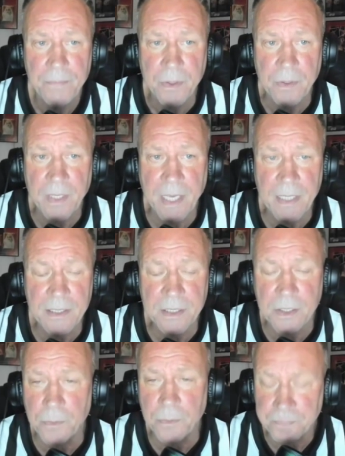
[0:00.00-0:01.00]
Okay,
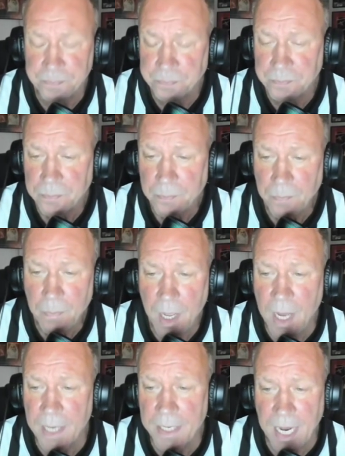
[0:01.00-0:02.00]
so
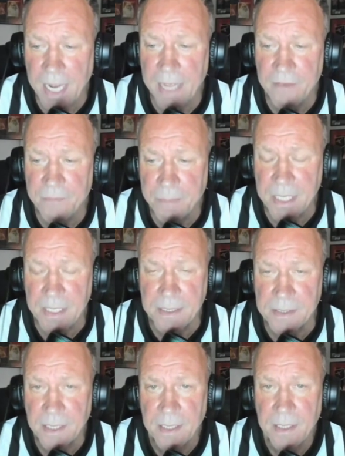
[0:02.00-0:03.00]
on the
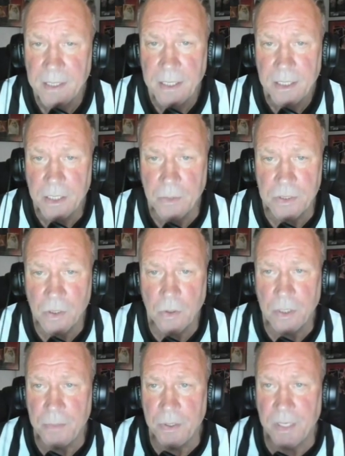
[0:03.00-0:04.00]
IFBs, there was no
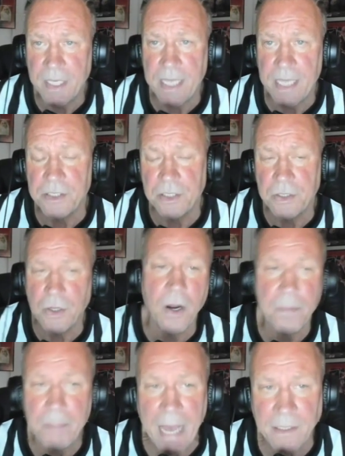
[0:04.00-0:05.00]
communication
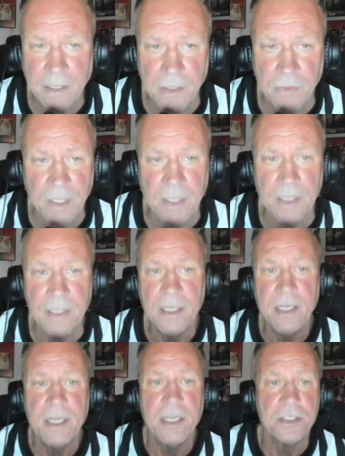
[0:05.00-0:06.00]
talk back to Gorilla.
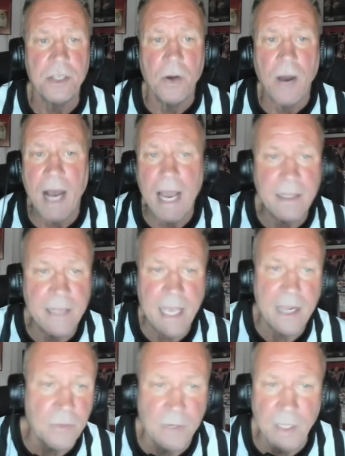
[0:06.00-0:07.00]
So
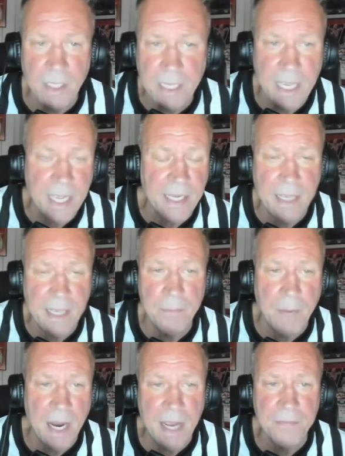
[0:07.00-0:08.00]
that Gorilla can't get
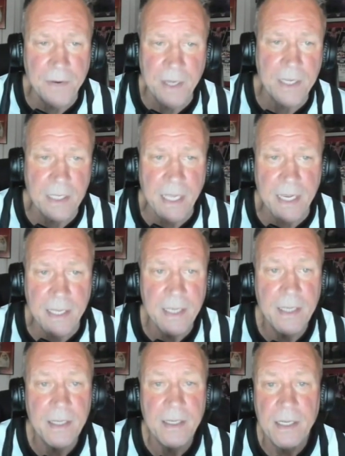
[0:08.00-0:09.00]
my fucking, like,
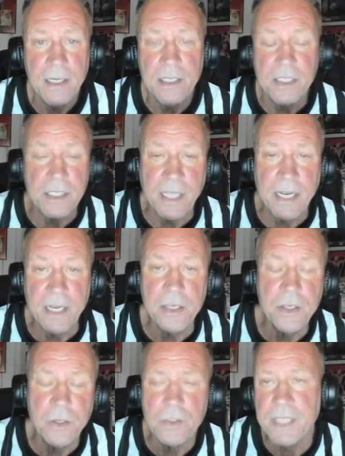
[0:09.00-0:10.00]
just letting,
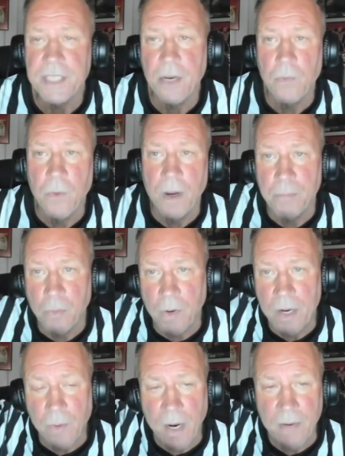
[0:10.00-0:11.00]
you'll see at one
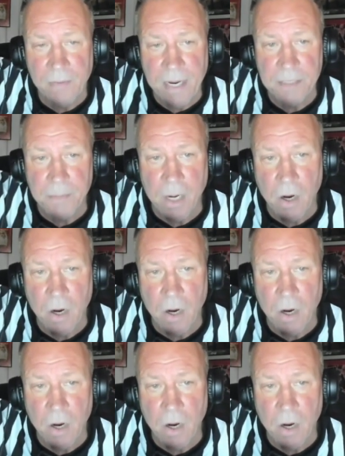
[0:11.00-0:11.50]
point where I raise my